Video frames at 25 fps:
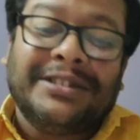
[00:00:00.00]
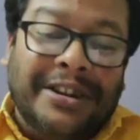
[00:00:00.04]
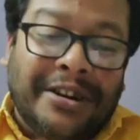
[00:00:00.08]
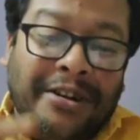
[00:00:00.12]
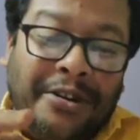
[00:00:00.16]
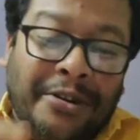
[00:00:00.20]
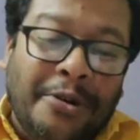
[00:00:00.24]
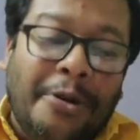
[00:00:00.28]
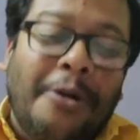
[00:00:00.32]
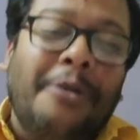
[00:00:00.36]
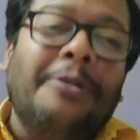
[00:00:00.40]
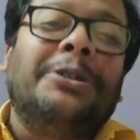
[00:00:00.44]

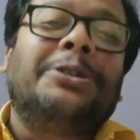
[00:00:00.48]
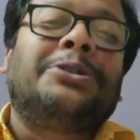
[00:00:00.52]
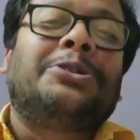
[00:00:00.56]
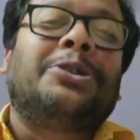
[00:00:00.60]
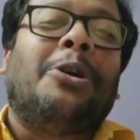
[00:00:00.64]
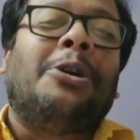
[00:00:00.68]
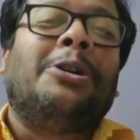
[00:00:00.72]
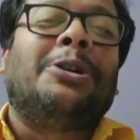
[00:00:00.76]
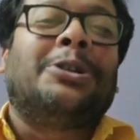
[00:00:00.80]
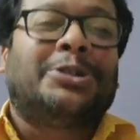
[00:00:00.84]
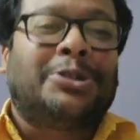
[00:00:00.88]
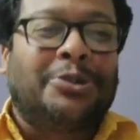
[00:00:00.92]
the
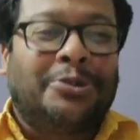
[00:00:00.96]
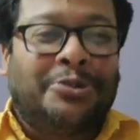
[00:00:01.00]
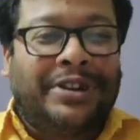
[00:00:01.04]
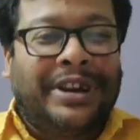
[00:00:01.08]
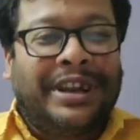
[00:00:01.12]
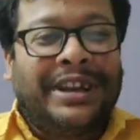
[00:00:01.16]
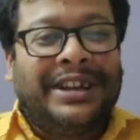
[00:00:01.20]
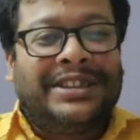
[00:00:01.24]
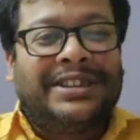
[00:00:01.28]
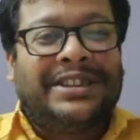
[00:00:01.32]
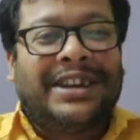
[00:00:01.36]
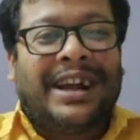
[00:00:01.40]
roads also
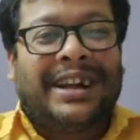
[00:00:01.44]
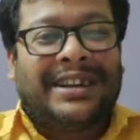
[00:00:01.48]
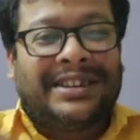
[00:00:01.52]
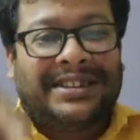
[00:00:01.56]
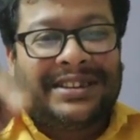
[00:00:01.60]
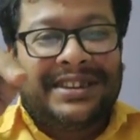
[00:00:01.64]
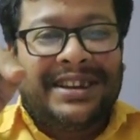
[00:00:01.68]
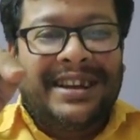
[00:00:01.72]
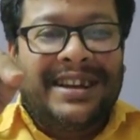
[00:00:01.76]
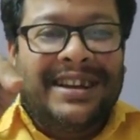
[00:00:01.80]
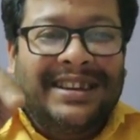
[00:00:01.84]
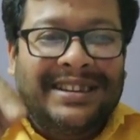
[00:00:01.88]
teach
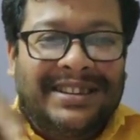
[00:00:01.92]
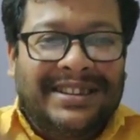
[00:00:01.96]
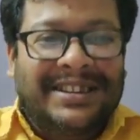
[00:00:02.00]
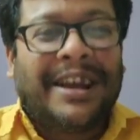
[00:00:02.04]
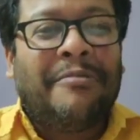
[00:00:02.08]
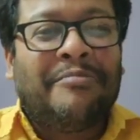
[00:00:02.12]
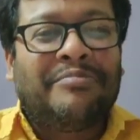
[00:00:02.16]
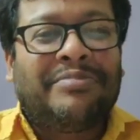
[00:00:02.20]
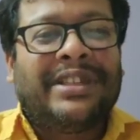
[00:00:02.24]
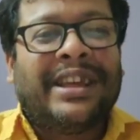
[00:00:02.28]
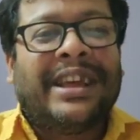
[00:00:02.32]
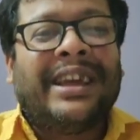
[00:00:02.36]
us
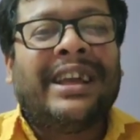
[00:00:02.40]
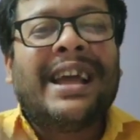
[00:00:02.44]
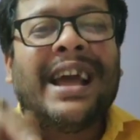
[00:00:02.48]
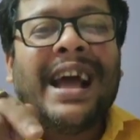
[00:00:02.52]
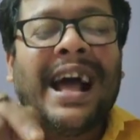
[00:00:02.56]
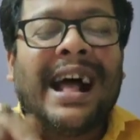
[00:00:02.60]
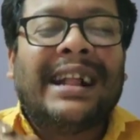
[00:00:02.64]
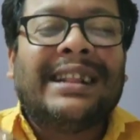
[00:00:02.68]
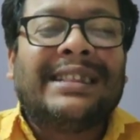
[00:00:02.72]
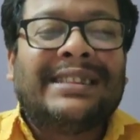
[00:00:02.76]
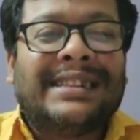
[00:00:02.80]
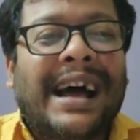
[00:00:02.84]
something,
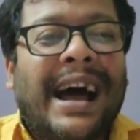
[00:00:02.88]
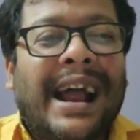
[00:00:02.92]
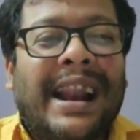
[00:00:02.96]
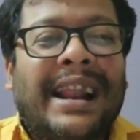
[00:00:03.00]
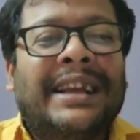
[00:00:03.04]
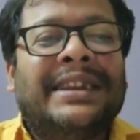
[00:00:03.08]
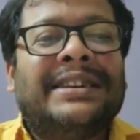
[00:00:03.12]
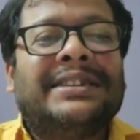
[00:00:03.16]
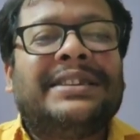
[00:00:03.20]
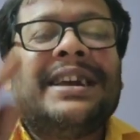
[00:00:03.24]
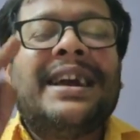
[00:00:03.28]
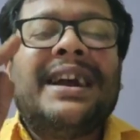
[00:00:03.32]
and
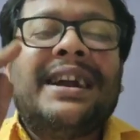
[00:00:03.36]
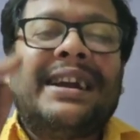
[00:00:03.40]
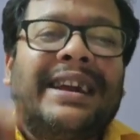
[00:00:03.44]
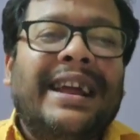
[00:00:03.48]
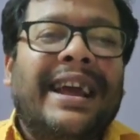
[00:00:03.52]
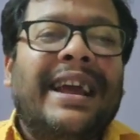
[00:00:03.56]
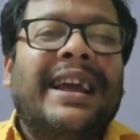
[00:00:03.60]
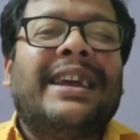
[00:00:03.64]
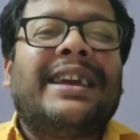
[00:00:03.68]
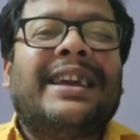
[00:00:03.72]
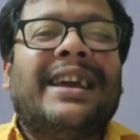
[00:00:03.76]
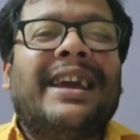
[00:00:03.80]
that is
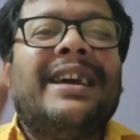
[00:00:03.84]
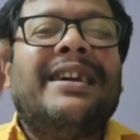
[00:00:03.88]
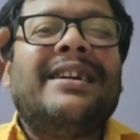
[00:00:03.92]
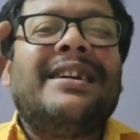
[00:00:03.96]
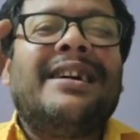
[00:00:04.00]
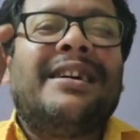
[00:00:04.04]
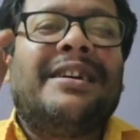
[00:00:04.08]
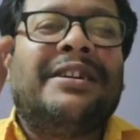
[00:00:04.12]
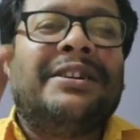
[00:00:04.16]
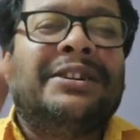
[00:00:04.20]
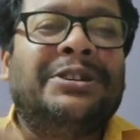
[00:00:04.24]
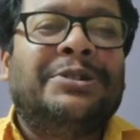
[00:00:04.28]

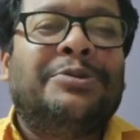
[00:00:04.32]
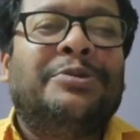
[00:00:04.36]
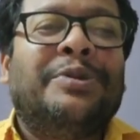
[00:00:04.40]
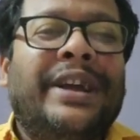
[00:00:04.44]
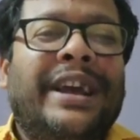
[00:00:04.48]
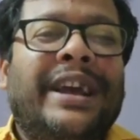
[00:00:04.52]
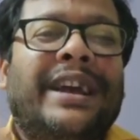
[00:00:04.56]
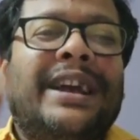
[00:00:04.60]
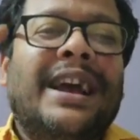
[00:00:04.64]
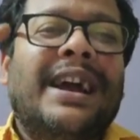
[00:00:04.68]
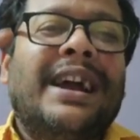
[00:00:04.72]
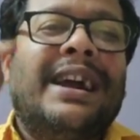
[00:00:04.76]
taking a
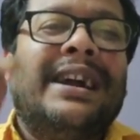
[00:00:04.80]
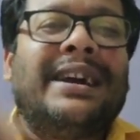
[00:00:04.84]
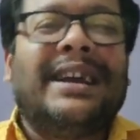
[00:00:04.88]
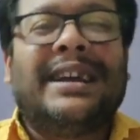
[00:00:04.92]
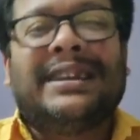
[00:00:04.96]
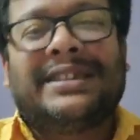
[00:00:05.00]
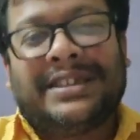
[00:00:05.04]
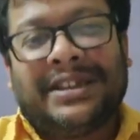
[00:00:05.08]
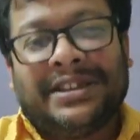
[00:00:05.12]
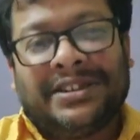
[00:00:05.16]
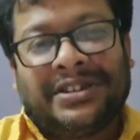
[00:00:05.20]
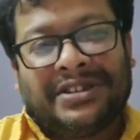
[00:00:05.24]
unique
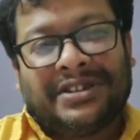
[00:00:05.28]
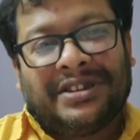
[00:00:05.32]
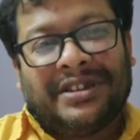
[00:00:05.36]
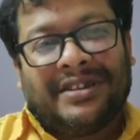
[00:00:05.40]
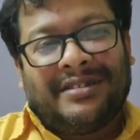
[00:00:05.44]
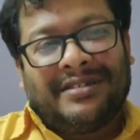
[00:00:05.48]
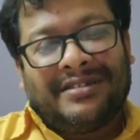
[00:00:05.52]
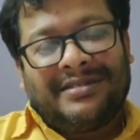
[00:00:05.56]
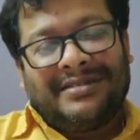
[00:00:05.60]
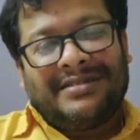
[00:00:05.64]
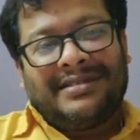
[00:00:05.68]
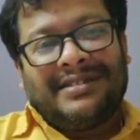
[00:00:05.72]

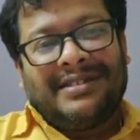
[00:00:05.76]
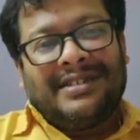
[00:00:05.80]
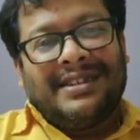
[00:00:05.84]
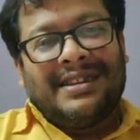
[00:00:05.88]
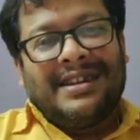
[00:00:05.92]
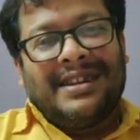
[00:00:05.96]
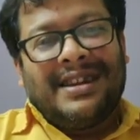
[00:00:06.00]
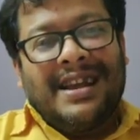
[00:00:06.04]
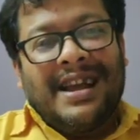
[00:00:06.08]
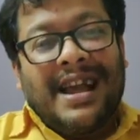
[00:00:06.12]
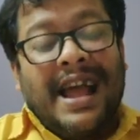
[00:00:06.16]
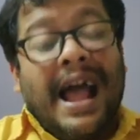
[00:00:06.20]
decision.
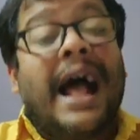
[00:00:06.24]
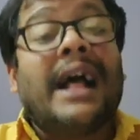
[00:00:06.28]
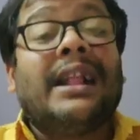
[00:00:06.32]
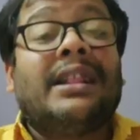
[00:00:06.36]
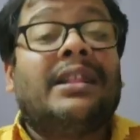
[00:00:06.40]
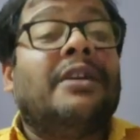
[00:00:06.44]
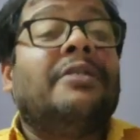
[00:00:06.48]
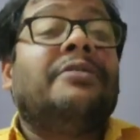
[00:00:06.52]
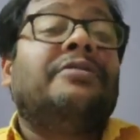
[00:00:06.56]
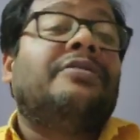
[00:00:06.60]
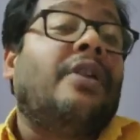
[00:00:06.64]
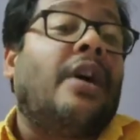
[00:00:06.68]

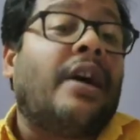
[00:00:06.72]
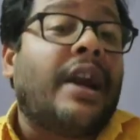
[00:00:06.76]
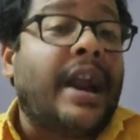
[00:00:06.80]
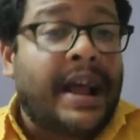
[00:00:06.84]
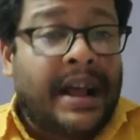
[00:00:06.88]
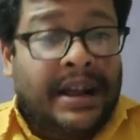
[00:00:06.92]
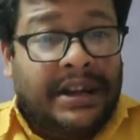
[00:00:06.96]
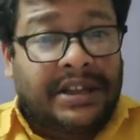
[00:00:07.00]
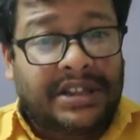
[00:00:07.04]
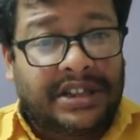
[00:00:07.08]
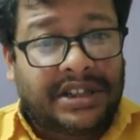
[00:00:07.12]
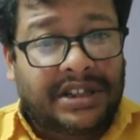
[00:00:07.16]
And the
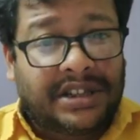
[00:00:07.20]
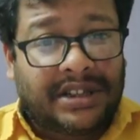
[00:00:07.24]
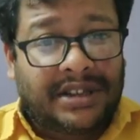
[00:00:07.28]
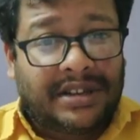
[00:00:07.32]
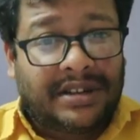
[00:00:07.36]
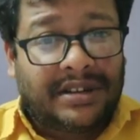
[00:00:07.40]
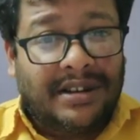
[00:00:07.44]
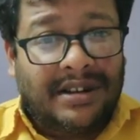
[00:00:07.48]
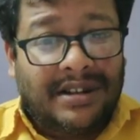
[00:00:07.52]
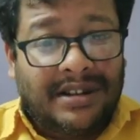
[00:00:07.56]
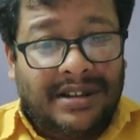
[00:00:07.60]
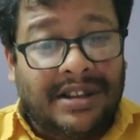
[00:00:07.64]

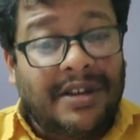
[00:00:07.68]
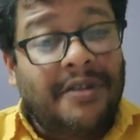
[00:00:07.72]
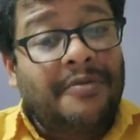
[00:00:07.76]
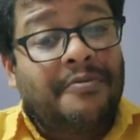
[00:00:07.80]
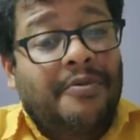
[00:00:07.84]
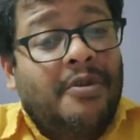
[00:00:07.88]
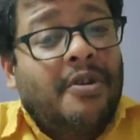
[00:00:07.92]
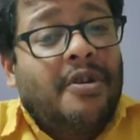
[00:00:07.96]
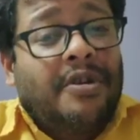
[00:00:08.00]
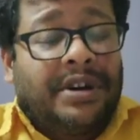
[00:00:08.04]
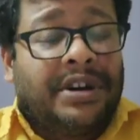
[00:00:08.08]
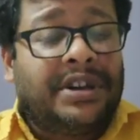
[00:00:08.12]
forest, the
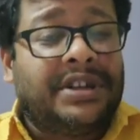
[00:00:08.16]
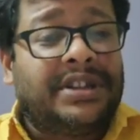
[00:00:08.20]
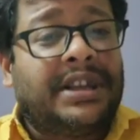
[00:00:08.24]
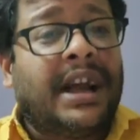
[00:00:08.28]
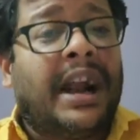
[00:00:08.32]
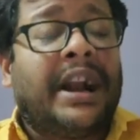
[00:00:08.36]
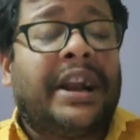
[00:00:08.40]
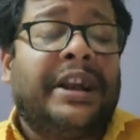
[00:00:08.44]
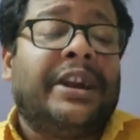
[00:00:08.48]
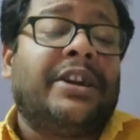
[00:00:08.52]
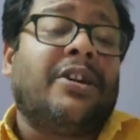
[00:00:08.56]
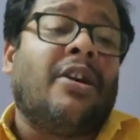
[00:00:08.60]
woods
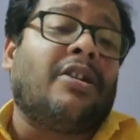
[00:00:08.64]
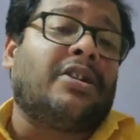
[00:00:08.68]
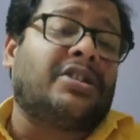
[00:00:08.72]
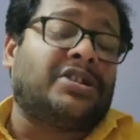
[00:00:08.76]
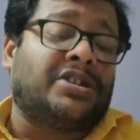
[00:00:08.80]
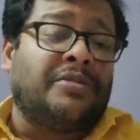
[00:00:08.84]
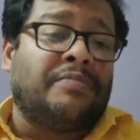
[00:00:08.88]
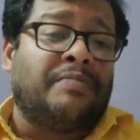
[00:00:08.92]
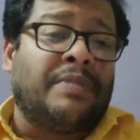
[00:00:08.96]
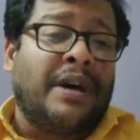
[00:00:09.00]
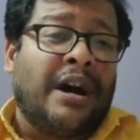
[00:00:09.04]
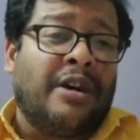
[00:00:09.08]
that he
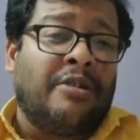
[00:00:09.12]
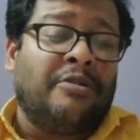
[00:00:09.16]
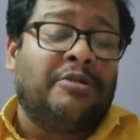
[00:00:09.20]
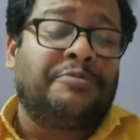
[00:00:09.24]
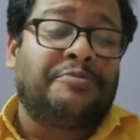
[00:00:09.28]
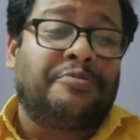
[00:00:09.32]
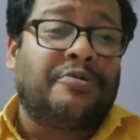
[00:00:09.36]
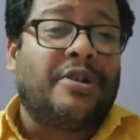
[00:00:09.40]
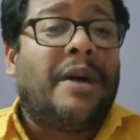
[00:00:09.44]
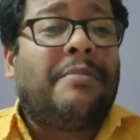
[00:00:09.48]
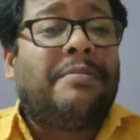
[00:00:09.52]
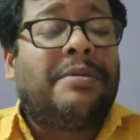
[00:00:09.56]
talks
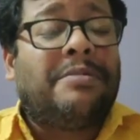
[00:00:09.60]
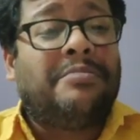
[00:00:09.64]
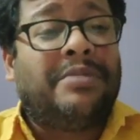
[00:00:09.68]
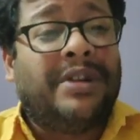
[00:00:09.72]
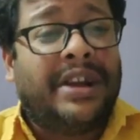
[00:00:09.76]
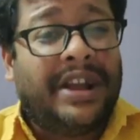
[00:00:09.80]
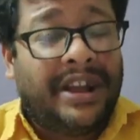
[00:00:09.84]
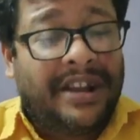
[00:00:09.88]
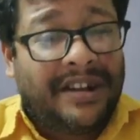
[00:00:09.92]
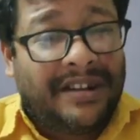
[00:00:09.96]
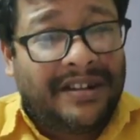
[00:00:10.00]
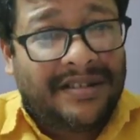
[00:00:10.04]
about,
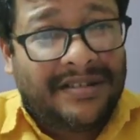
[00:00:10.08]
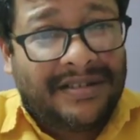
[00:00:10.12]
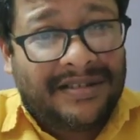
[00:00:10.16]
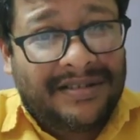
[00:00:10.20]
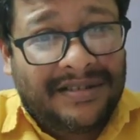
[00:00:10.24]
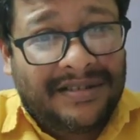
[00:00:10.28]
probably